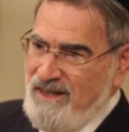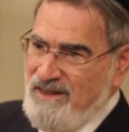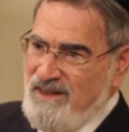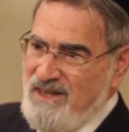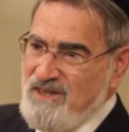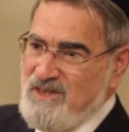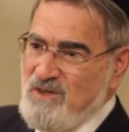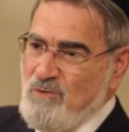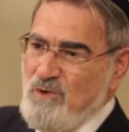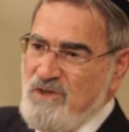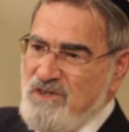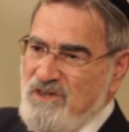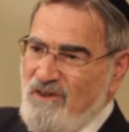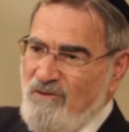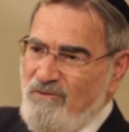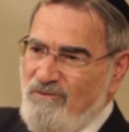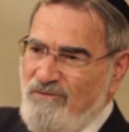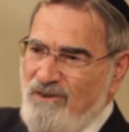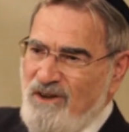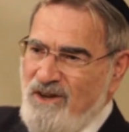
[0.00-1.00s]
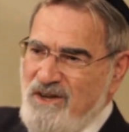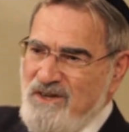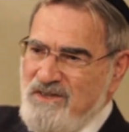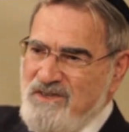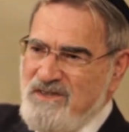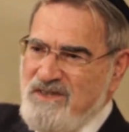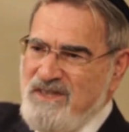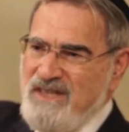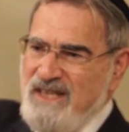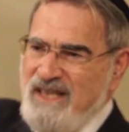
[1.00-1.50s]
this was the
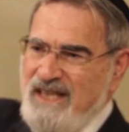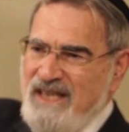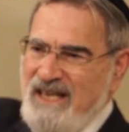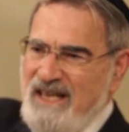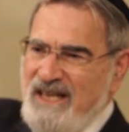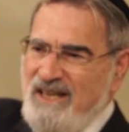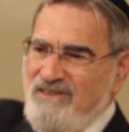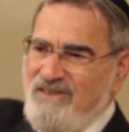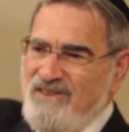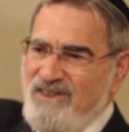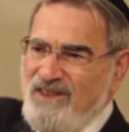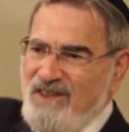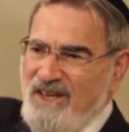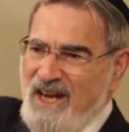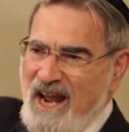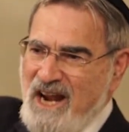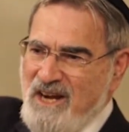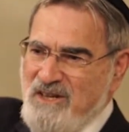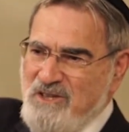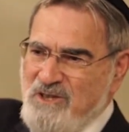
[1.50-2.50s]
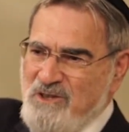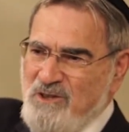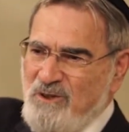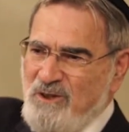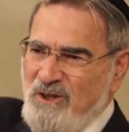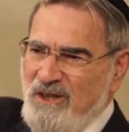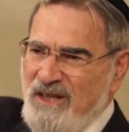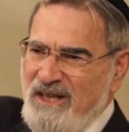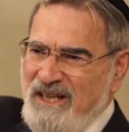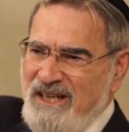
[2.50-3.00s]
first
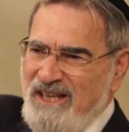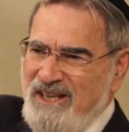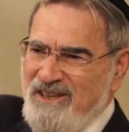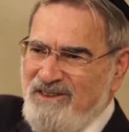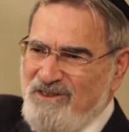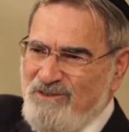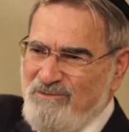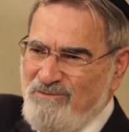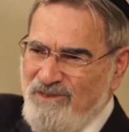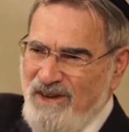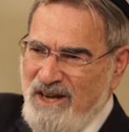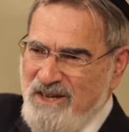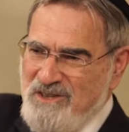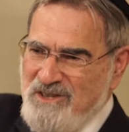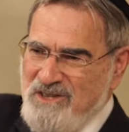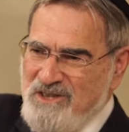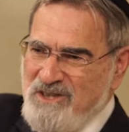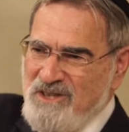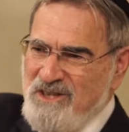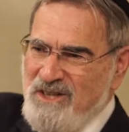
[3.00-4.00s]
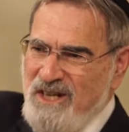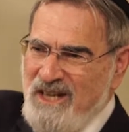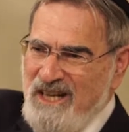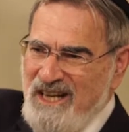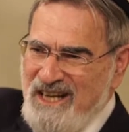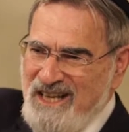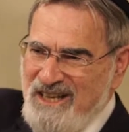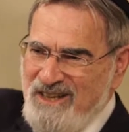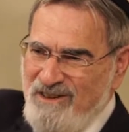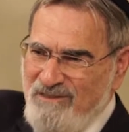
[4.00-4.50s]
international intervention
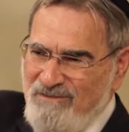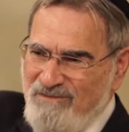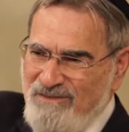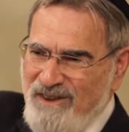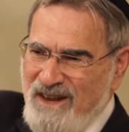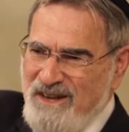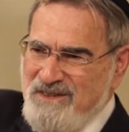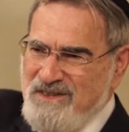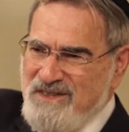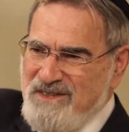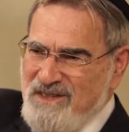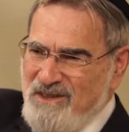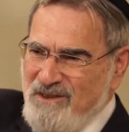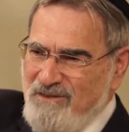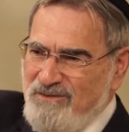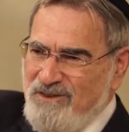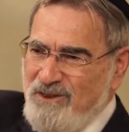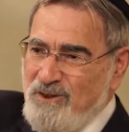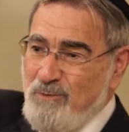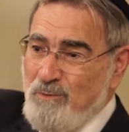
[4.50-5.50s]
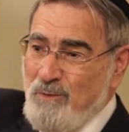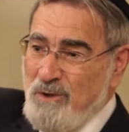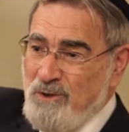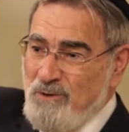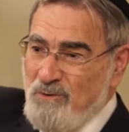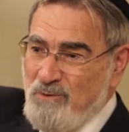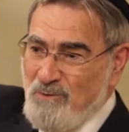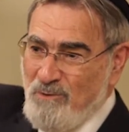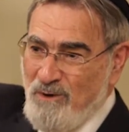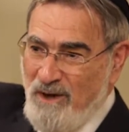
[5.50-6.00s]
in defense of human
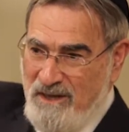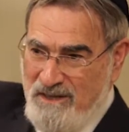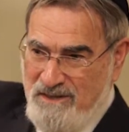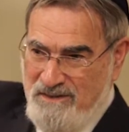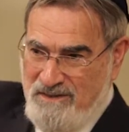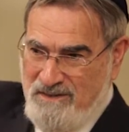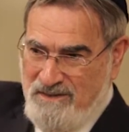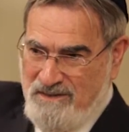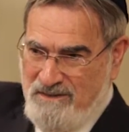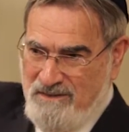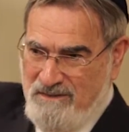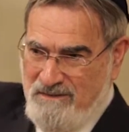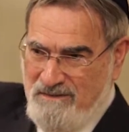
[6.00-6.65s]
rights.